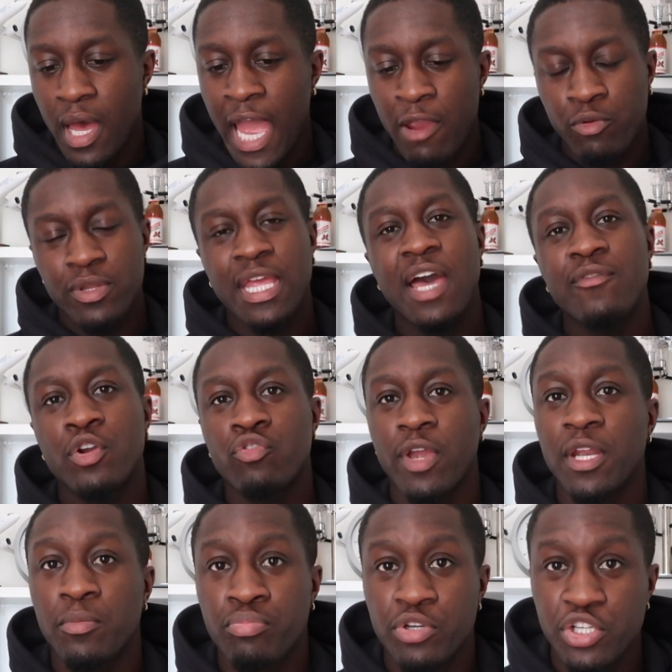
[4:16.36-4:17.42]
I really have a
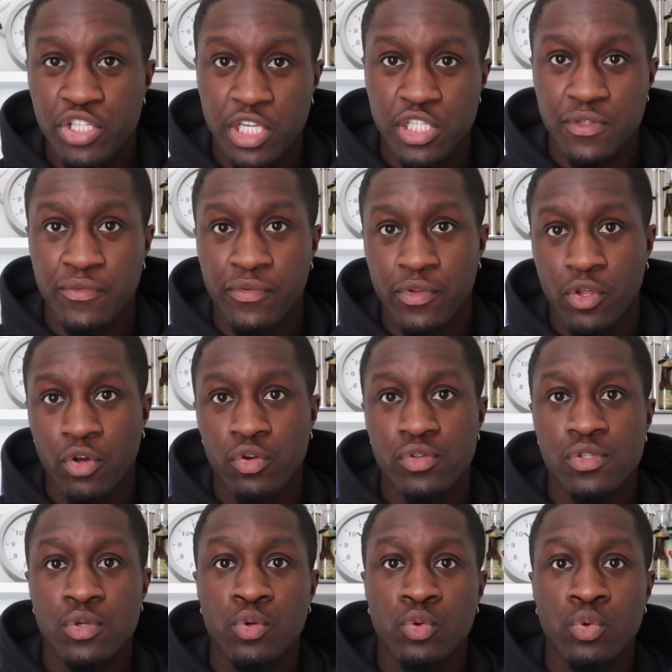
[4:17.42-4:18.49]
great appreciation for
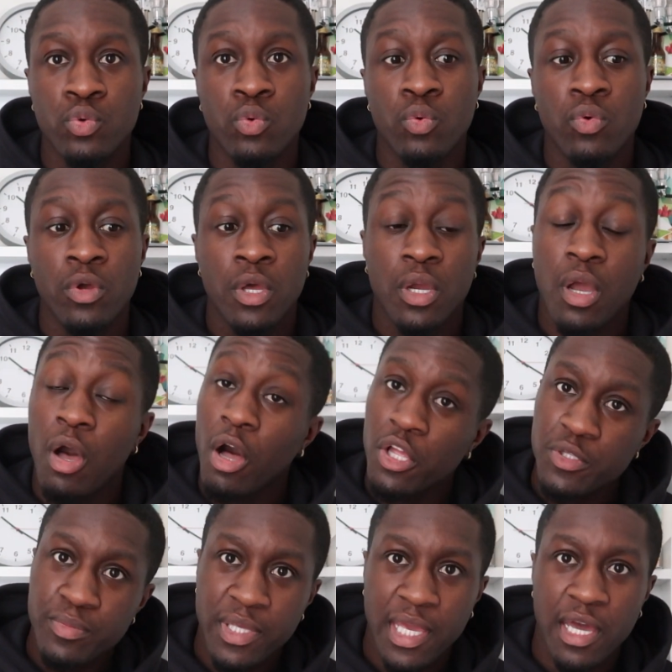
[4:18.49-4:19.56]
those who
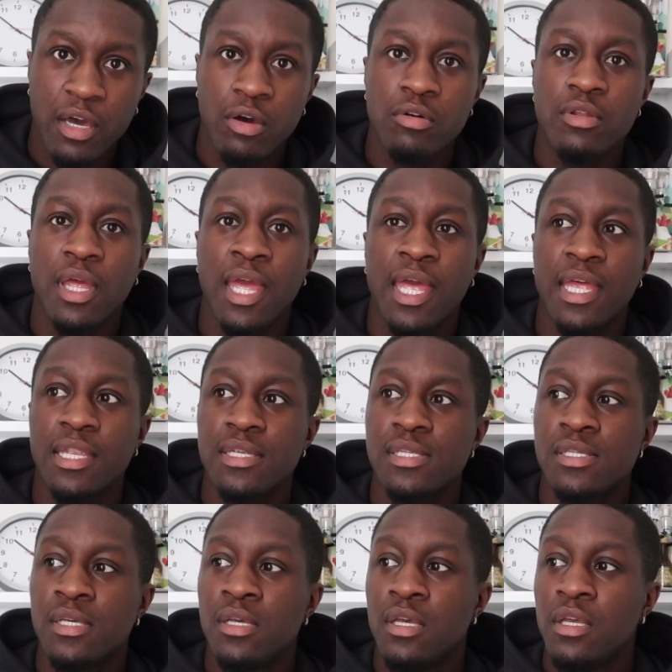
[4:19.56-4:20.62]
called me out
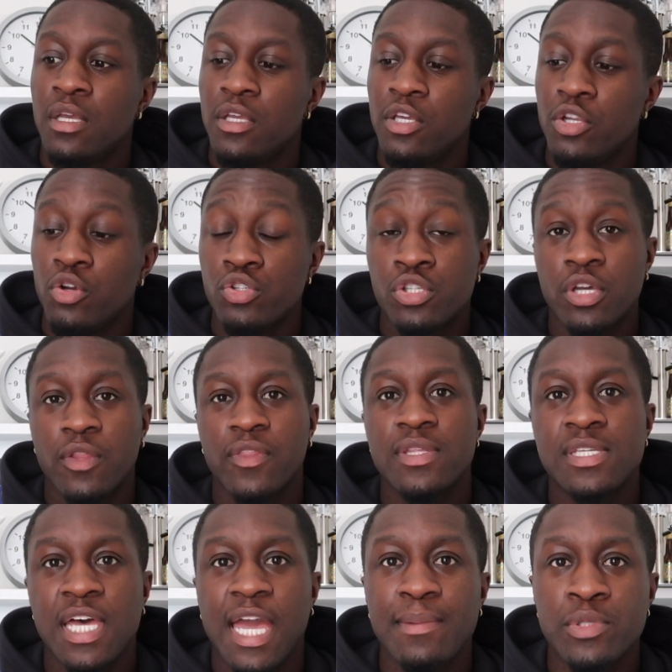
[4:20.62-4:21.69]
and took the
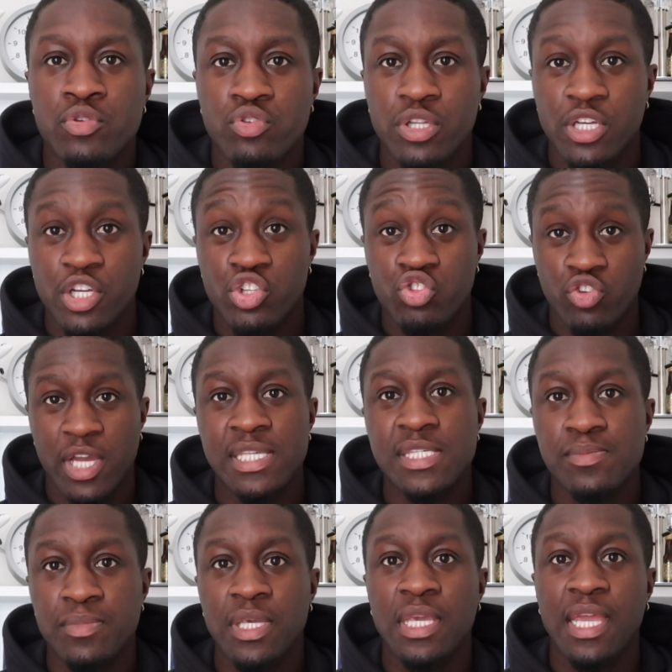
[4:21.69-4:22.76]
time to really
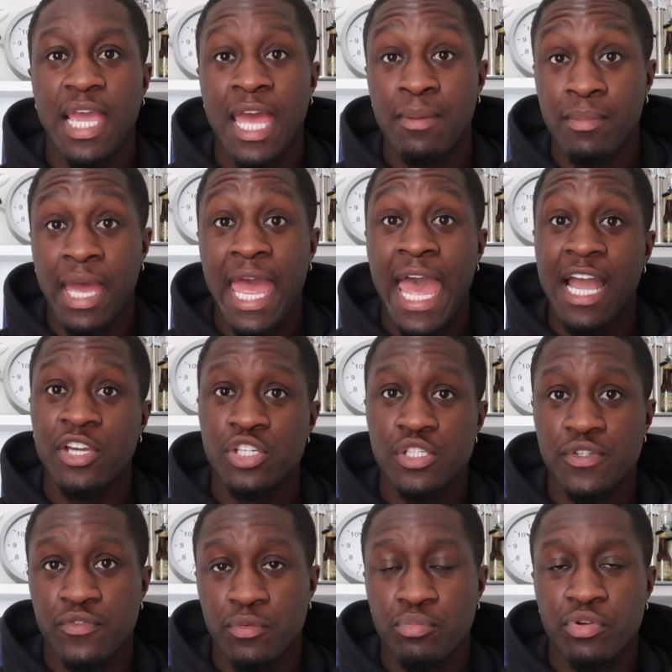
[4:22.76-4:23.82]
address me and my
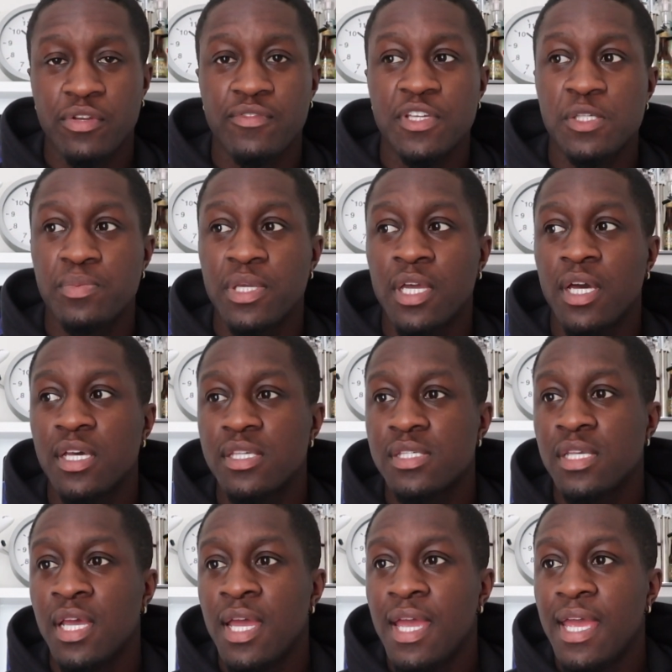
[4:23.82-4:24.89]
actions from previous,
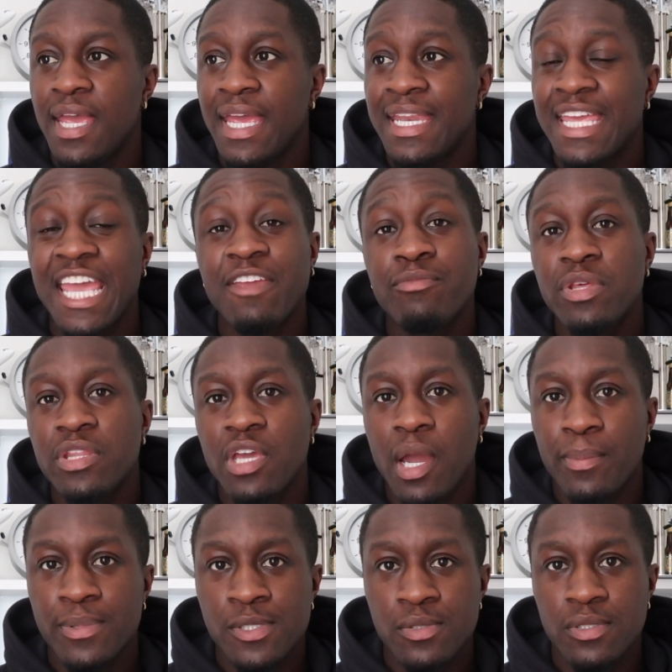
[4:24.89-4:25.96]
because it gave me the
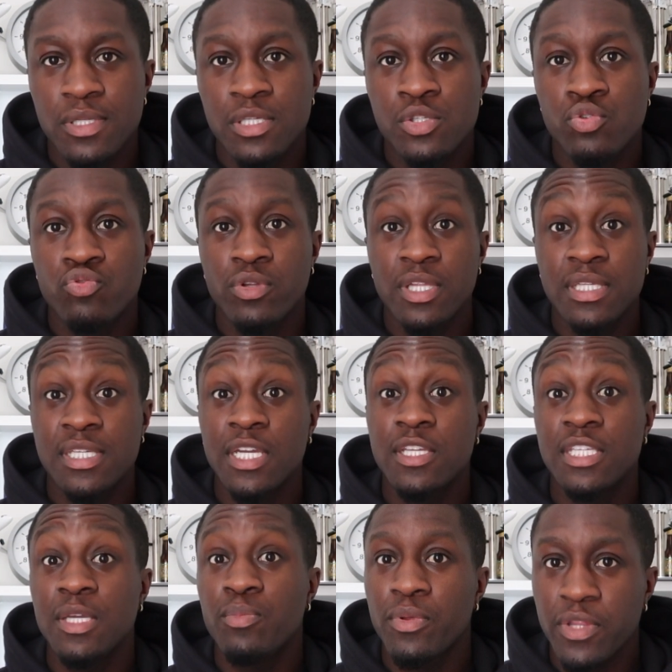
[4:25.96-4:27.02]
opportunity to really dig
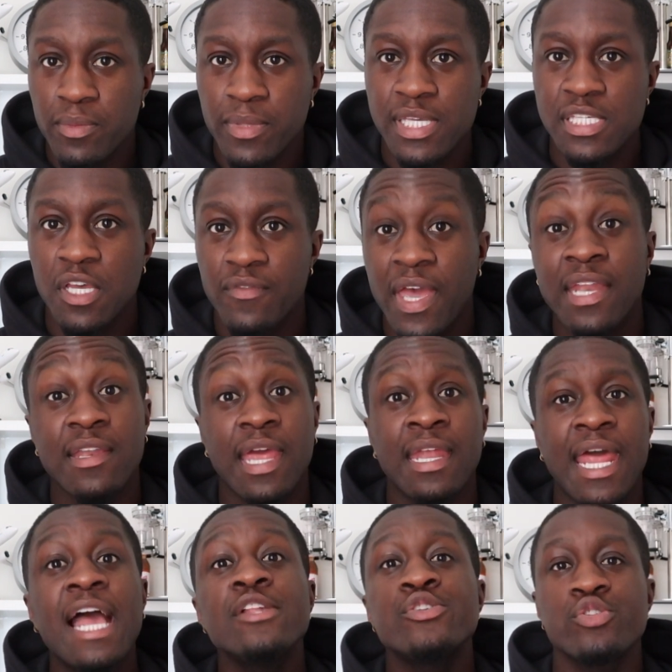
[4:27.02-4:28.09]
deep within myself and
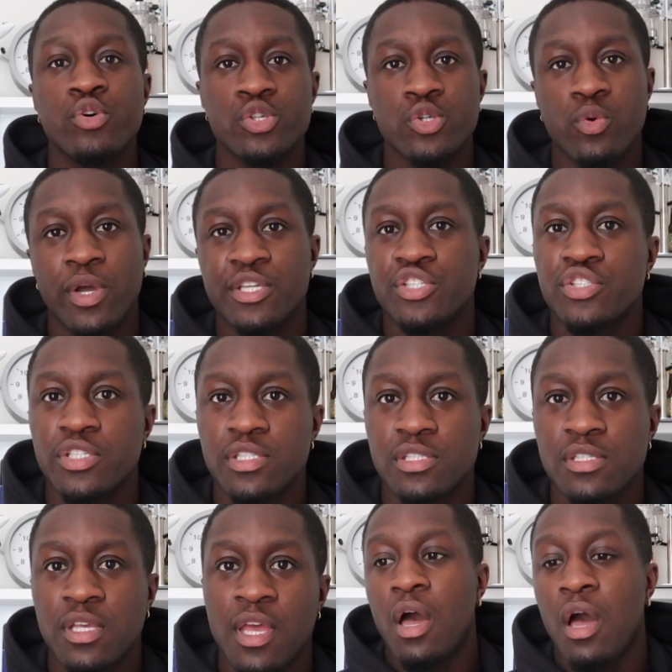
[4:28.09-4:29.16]
answer those questions.